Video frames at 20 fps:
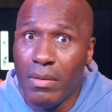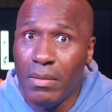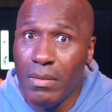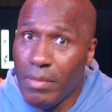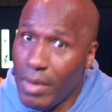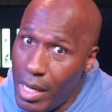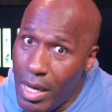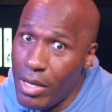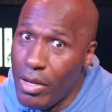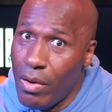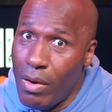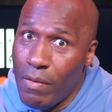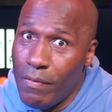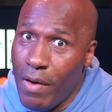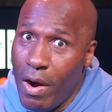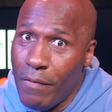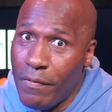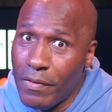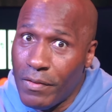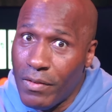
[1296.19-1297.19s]
Yeah, you don't
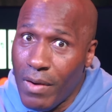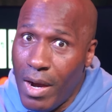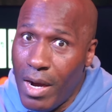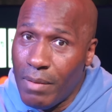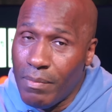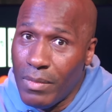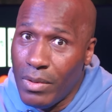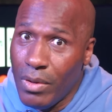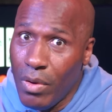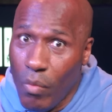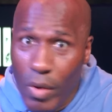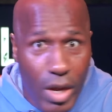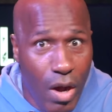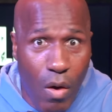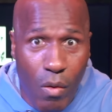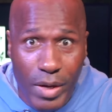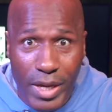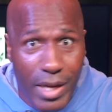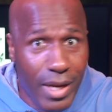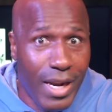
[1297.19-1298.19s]
vote for Trump, we
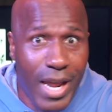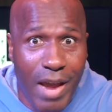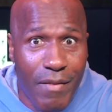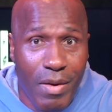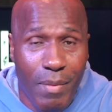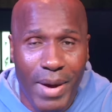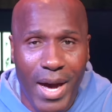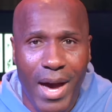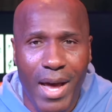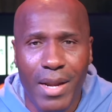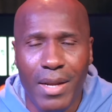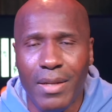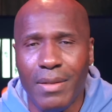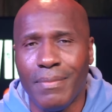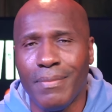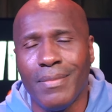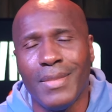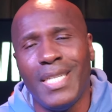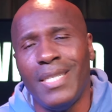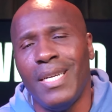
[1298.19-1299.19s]
going to kill everybody.
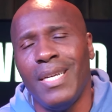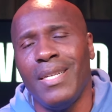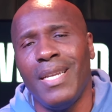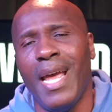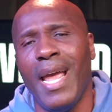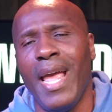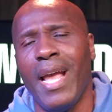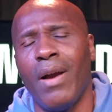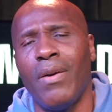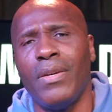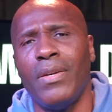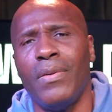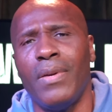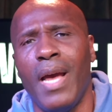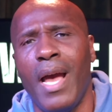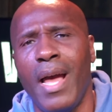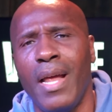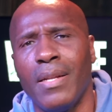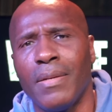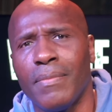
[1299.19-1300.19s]
They ain't going to do
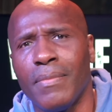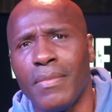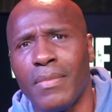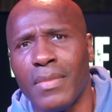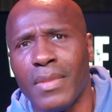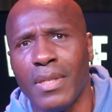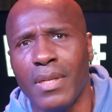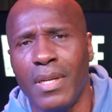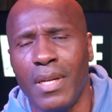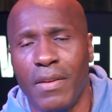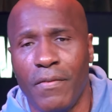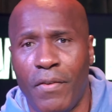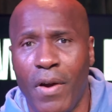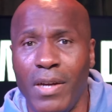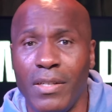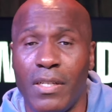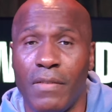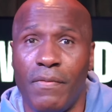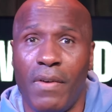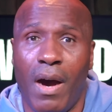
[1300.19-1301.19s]
that.
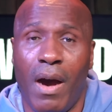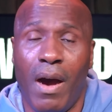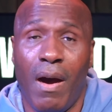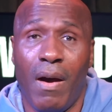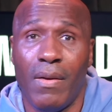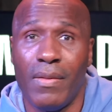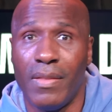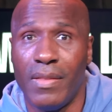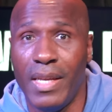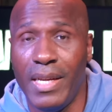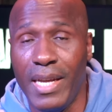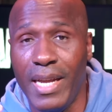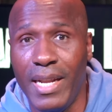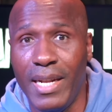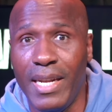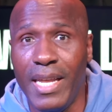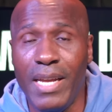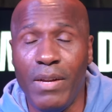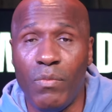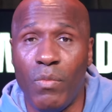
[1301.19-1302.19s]
First of all, the
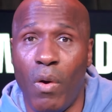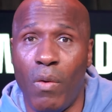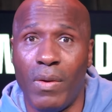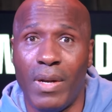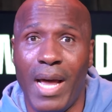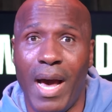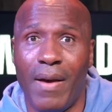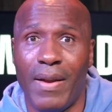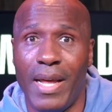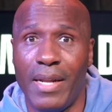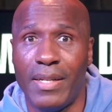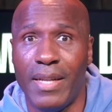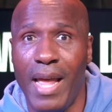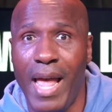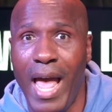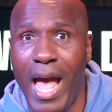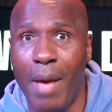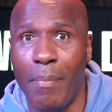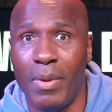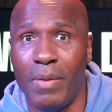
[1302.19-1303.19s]
elite won't allow that to
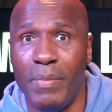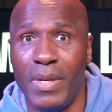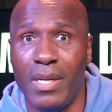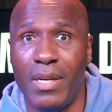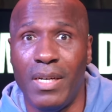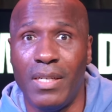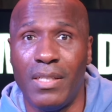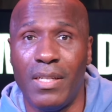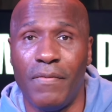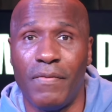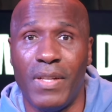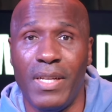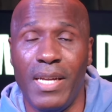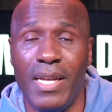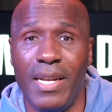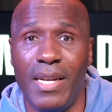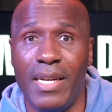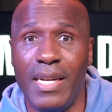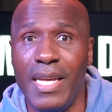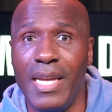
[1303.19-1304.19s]
happen because if the
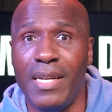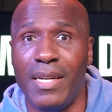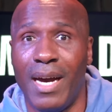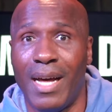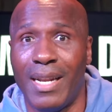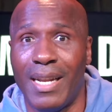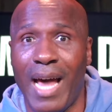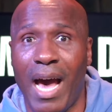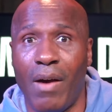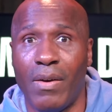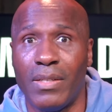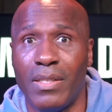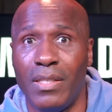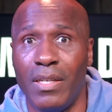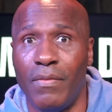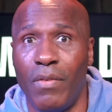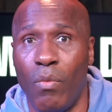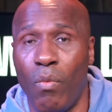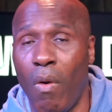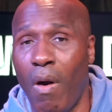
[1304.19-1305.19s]
elite allows
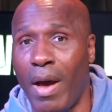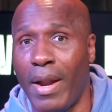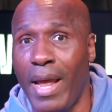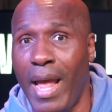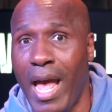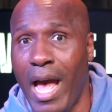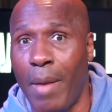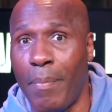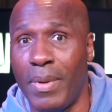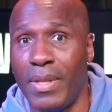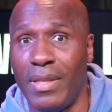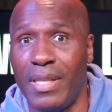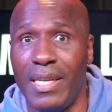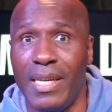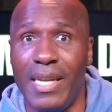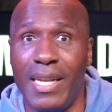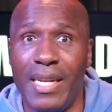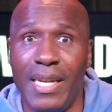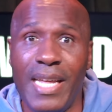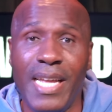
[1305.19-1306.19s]
civil war to happen, the
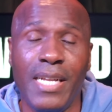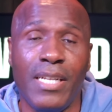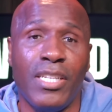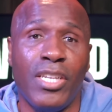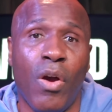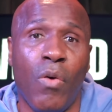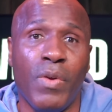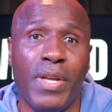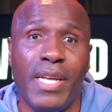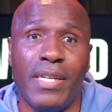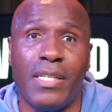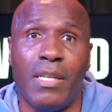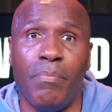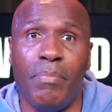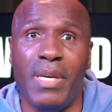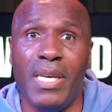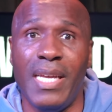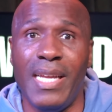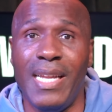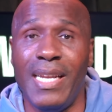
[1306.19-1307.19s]
elite don't get to
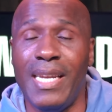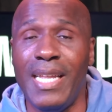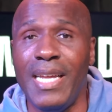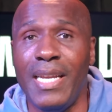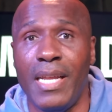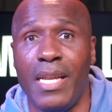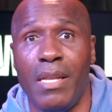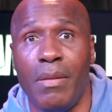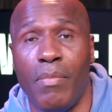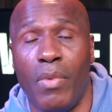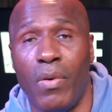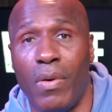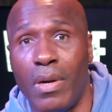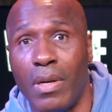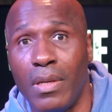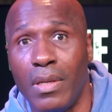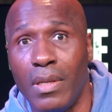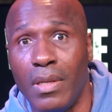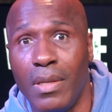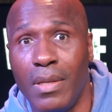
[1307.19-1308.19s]
be elite anymore.
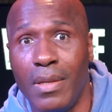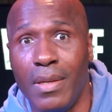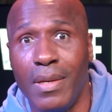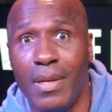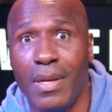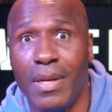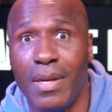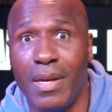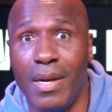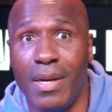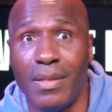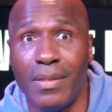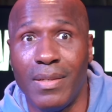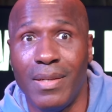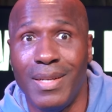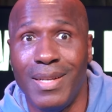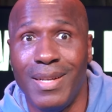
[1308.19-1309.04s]
Because